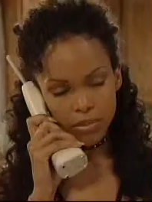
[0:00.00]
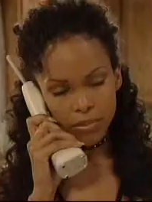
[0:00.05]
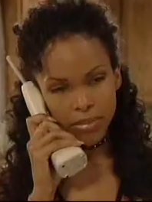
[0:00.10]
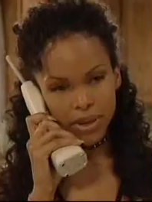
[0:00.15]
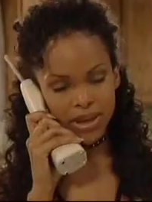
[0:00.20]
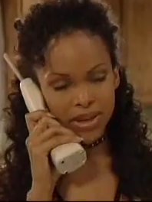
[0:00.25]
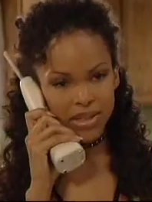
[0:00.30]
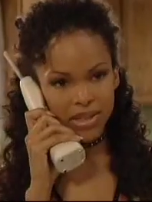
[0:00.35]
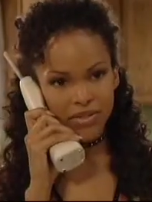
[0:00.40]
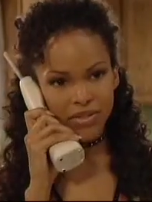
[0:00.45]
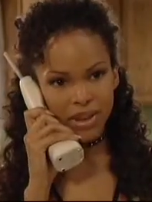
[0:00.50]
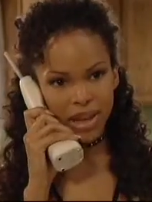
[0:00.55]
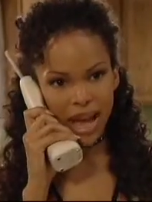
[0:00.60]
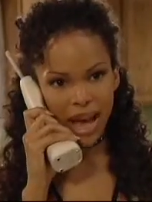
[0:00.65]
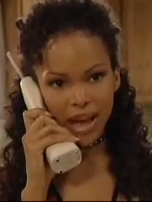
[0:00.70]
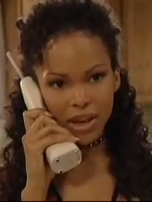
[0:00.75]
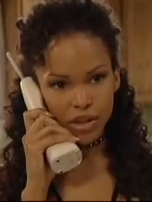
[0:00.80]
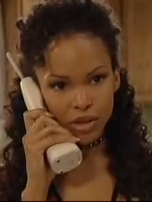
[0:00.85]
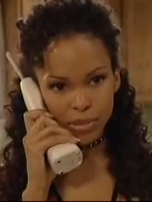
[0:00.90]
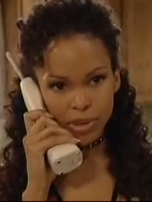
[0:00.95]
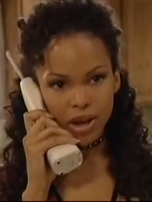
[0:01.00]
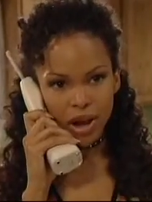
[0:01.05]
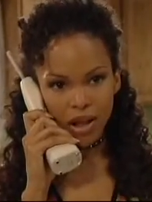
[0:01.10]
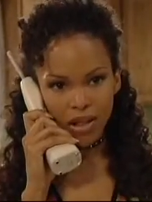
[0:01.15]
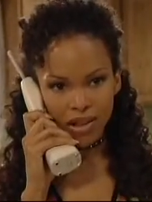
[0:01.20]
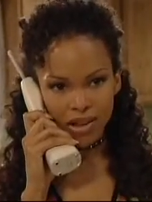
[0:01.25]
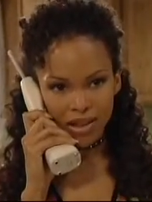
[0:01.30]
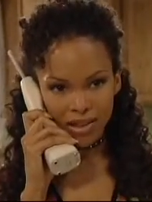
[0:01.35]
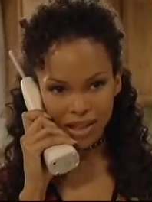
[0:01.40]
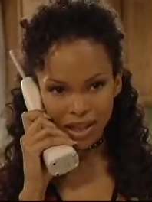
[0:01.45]
Because if he had, you'd be
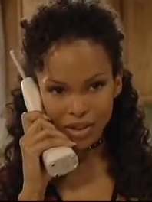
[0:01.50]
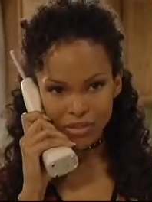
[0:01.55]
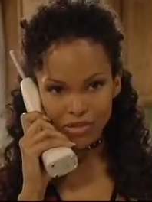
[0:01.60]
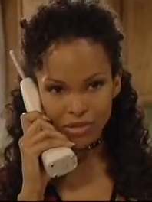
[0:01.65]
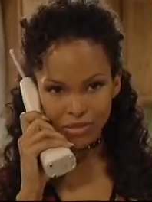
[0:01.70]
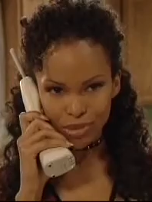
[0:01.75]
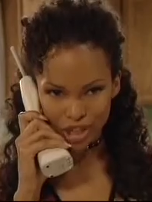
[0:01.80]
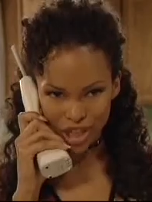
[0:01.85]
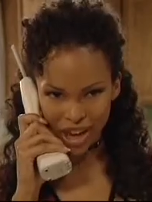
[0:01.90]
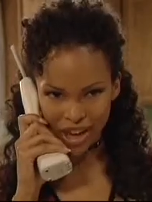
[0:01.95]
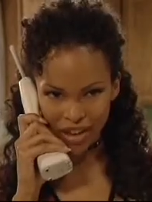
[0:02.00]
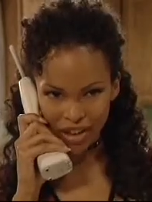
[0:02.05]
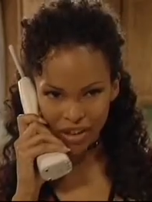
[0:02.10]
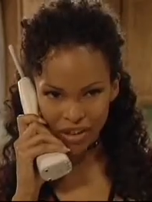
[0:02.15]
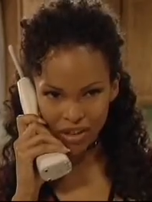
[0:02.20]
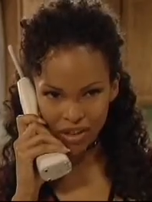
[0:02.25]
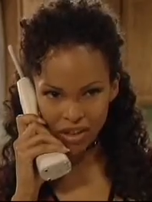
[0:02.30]
calling collect from jail.